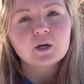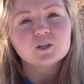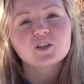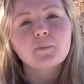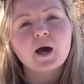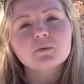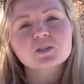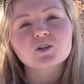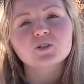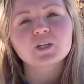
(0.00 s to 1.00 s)
So the
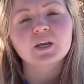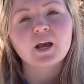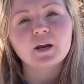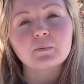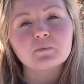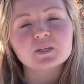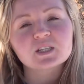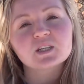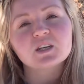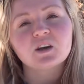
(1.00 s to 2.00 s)
bottoms start to get kind of
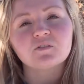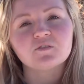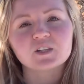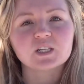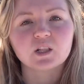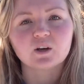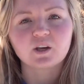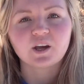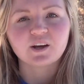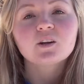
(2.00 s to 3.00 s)
misty and fuzzy
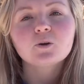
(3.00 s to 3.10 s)
looking.